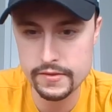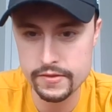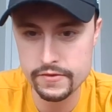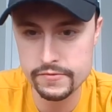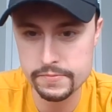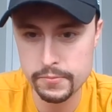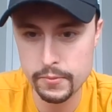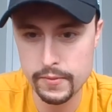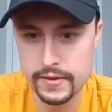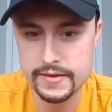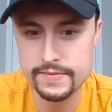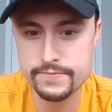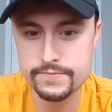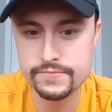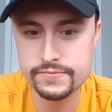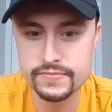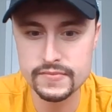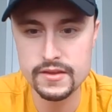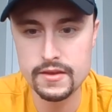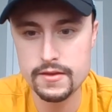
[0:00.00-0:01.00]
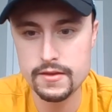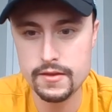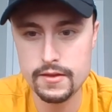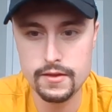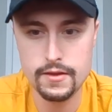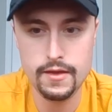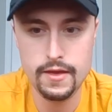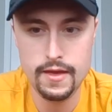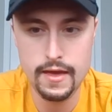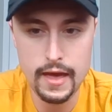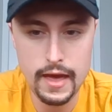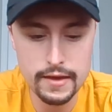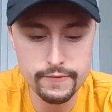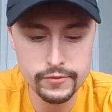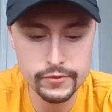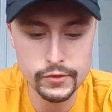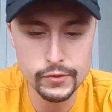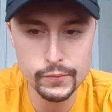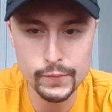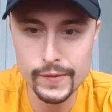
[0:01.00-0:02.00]
at this point. Have
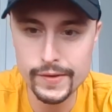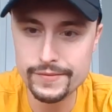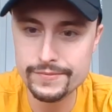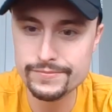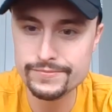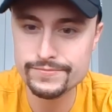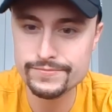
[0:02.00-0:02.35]
a good one.